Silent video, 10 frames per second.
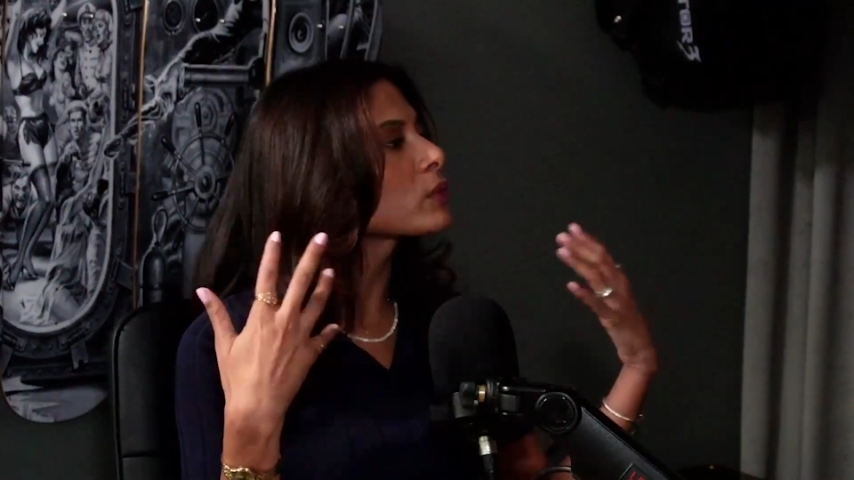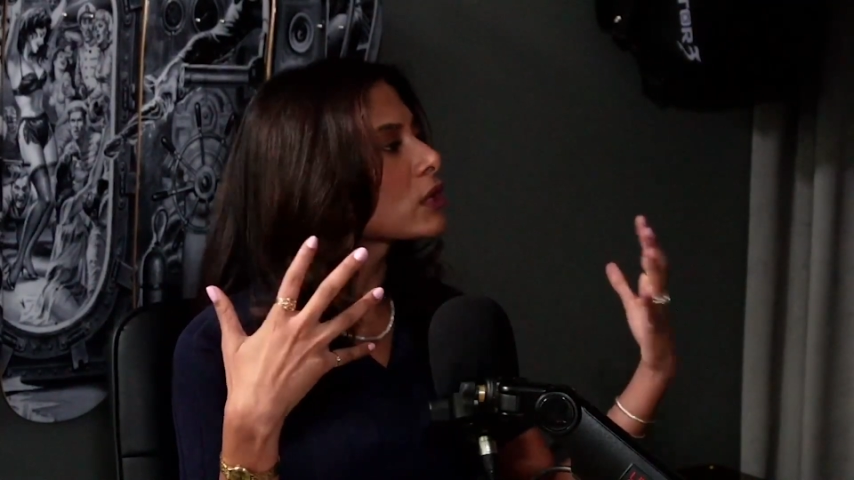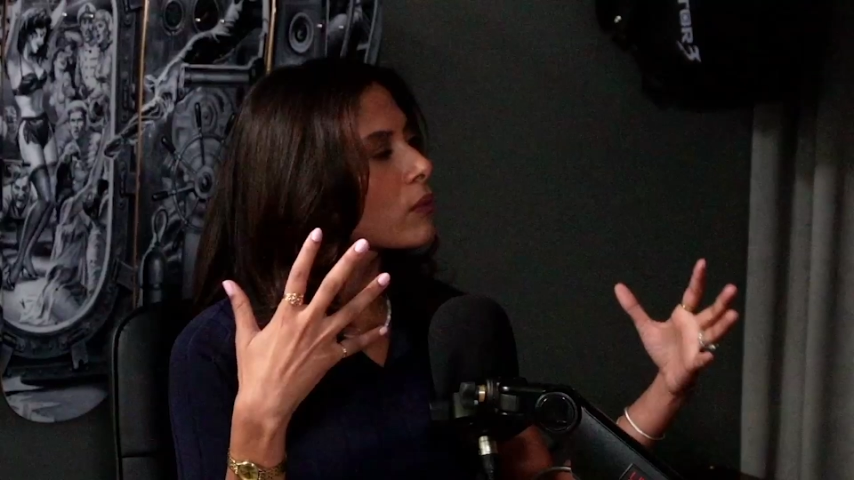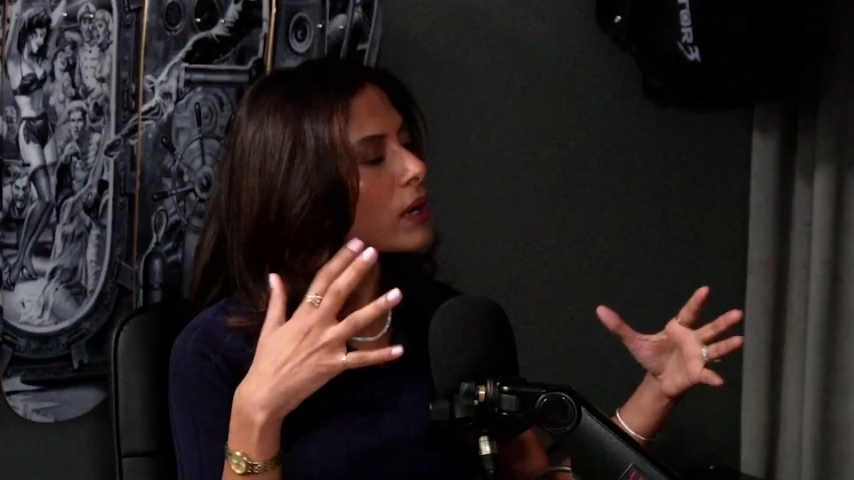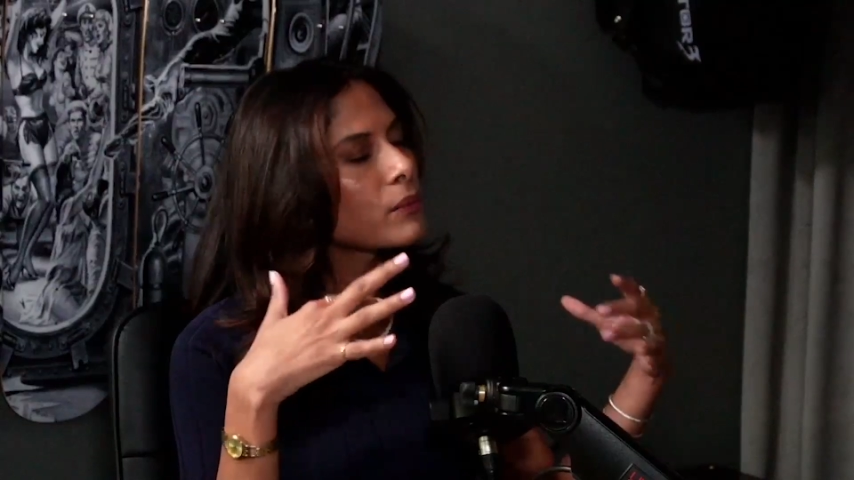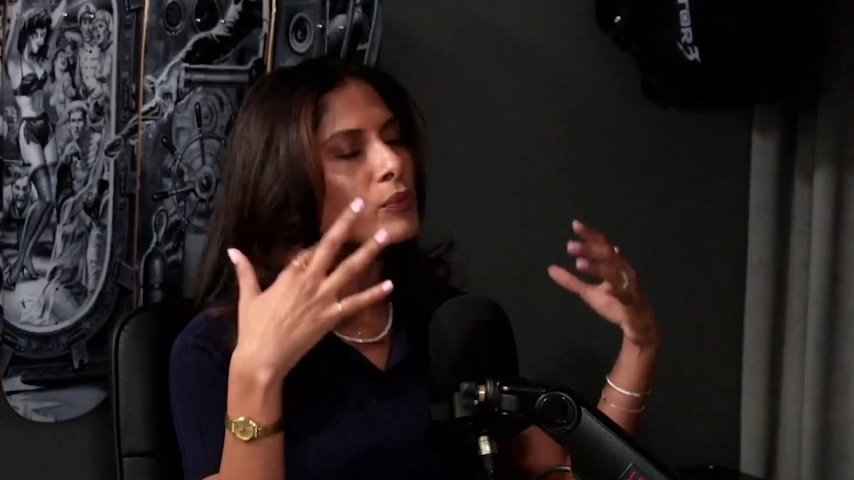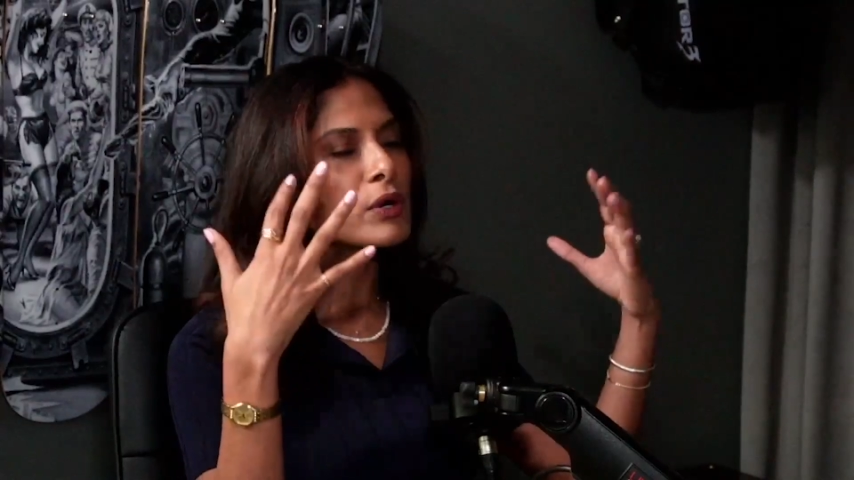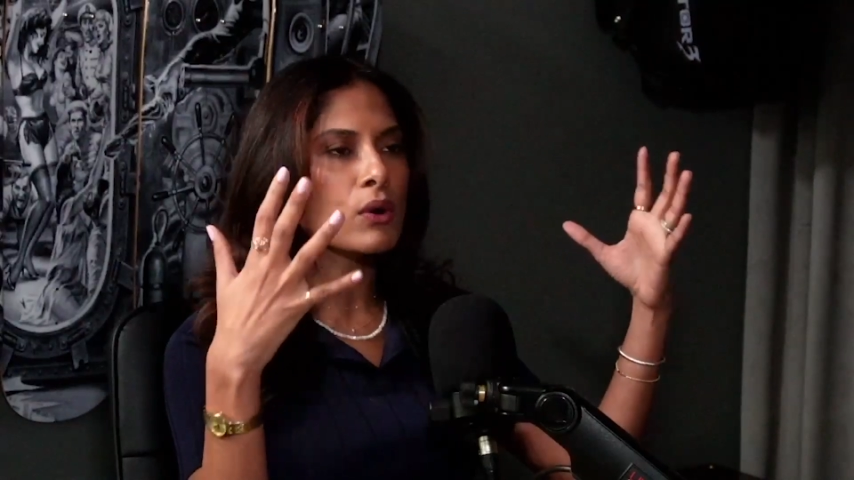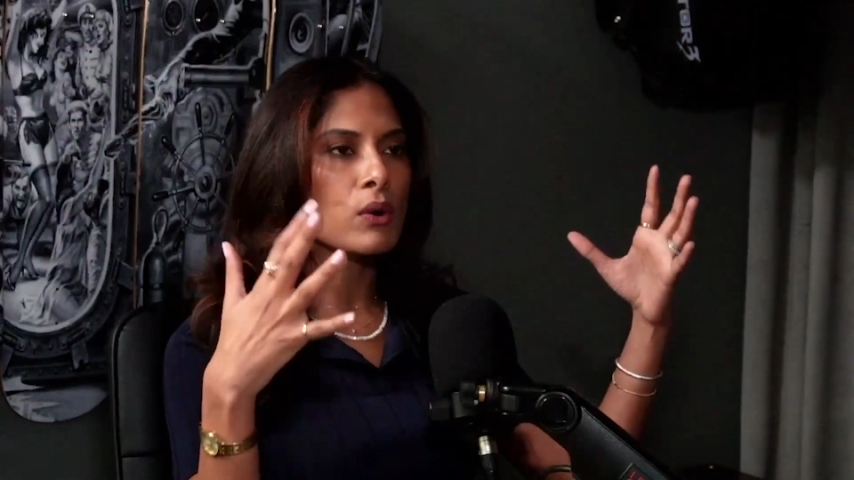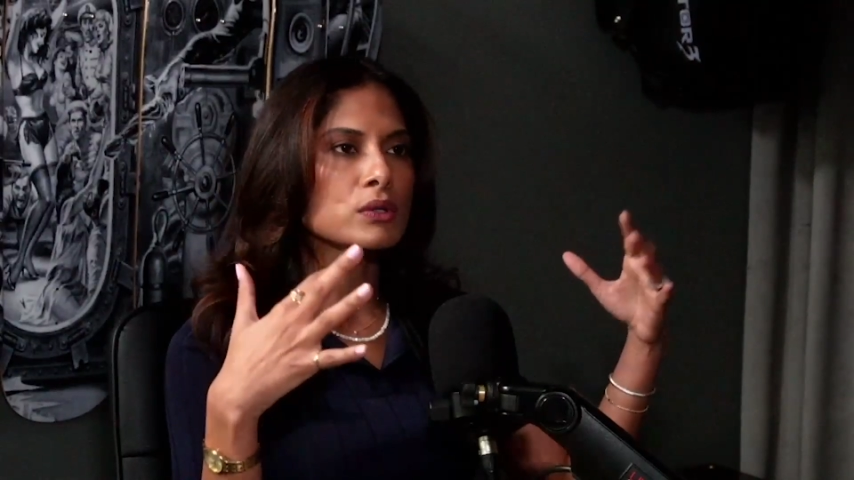We grow up, we
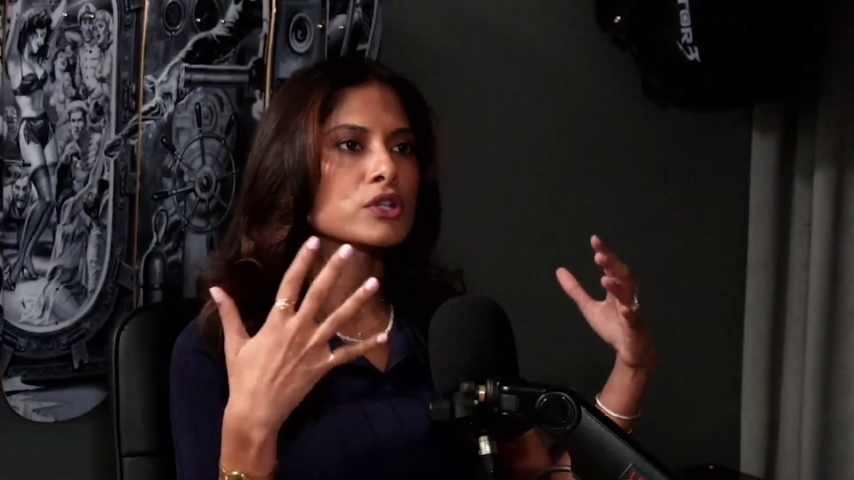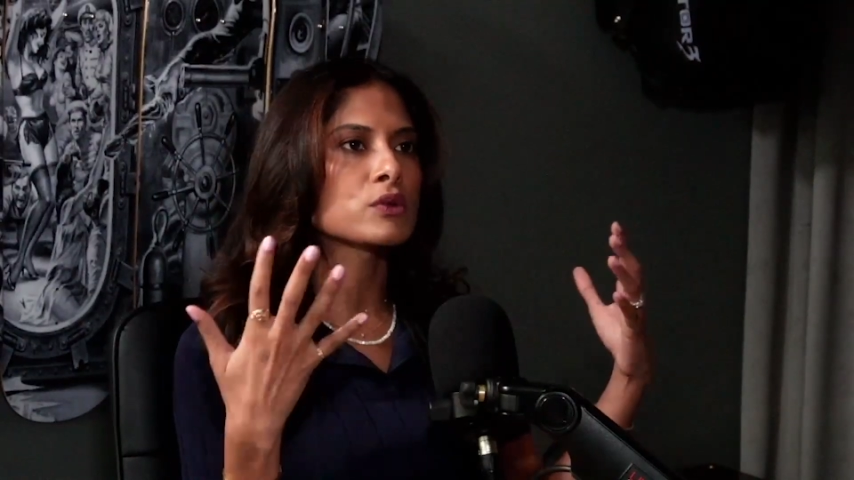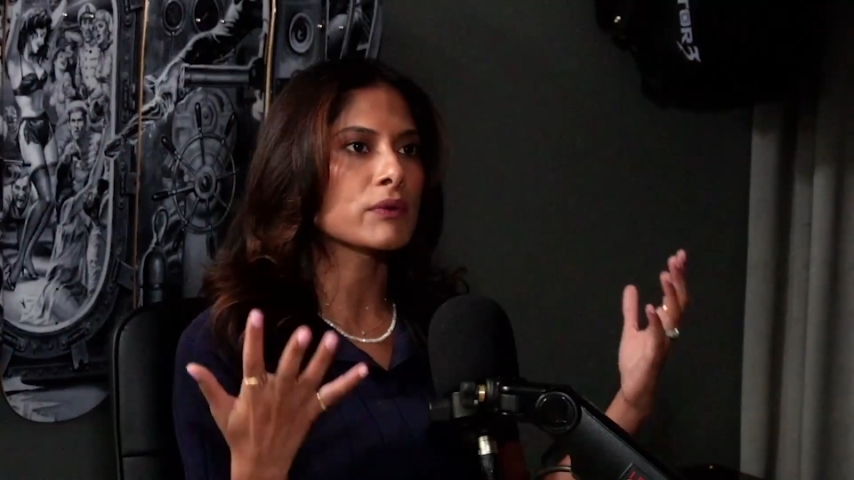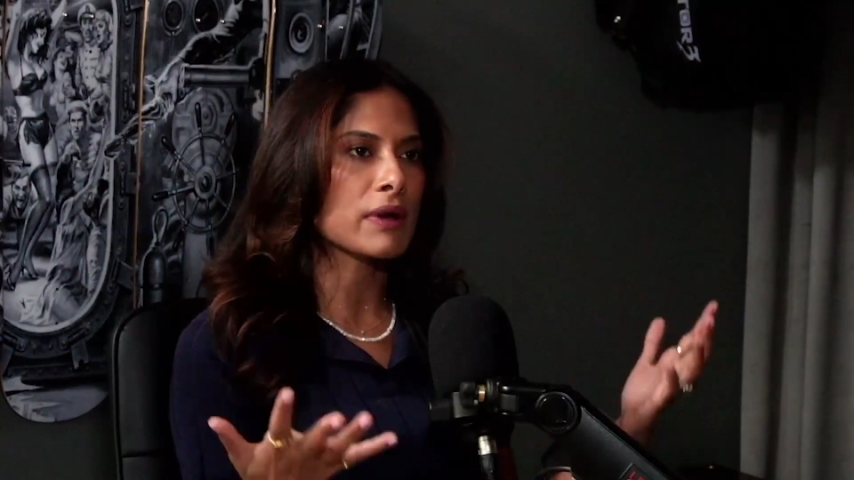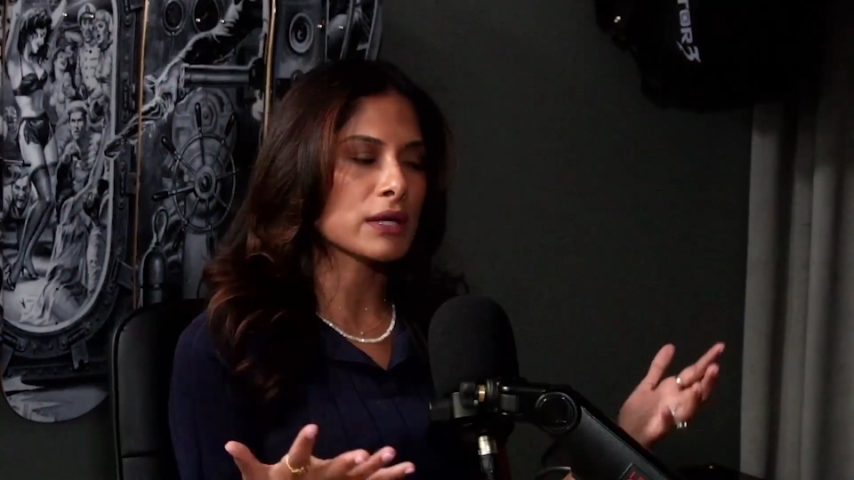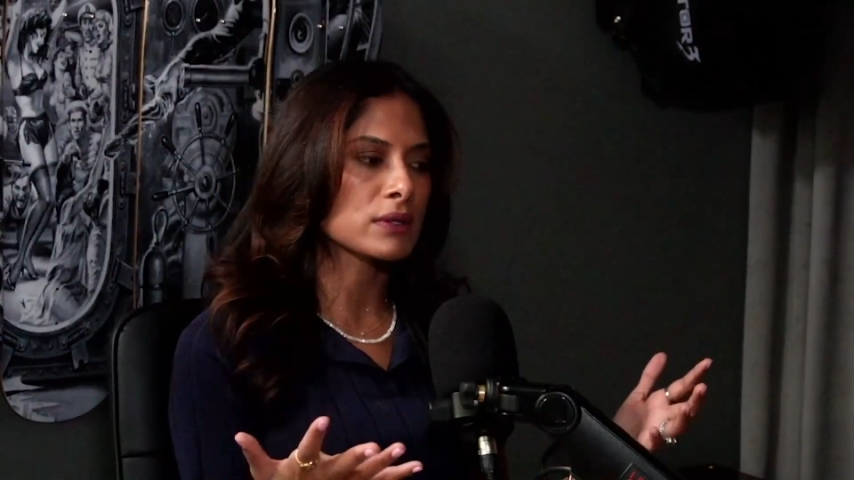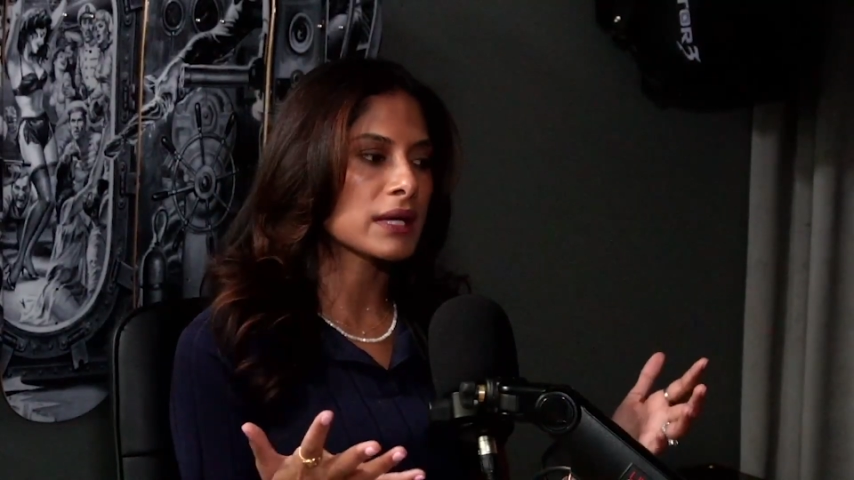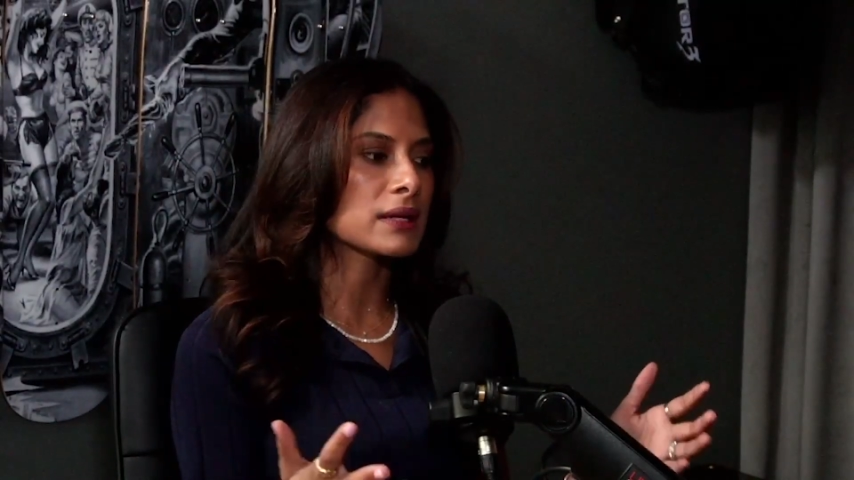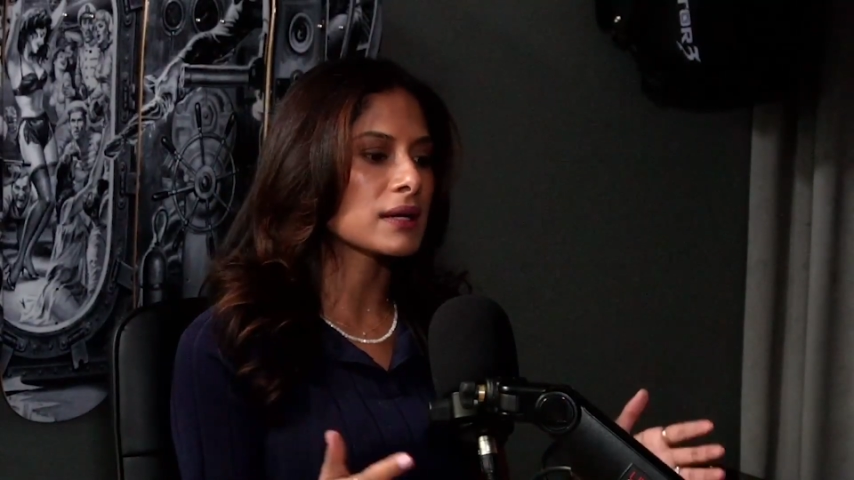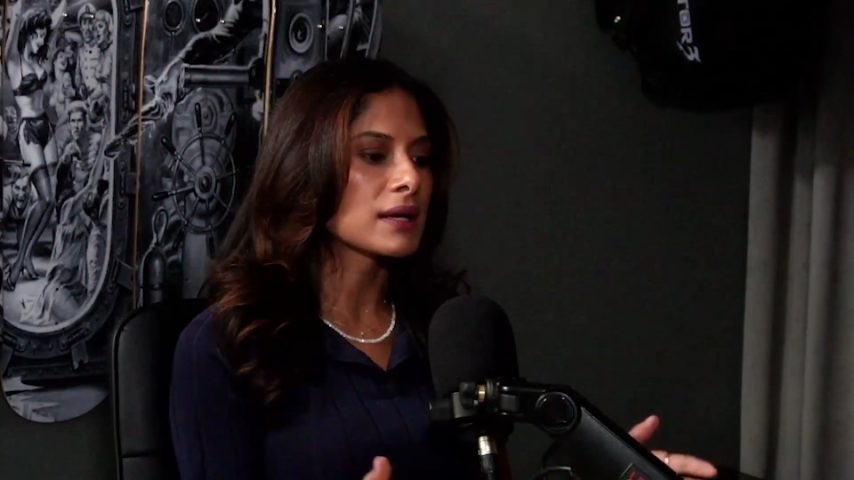grow older, we
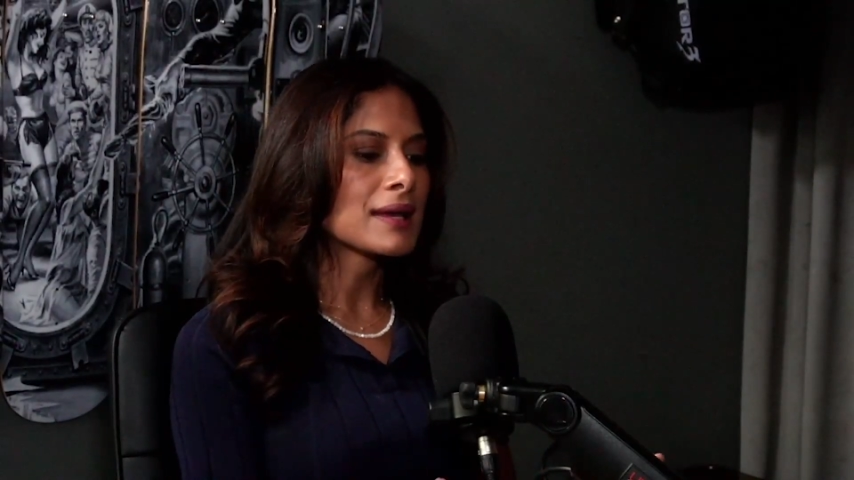regulate it.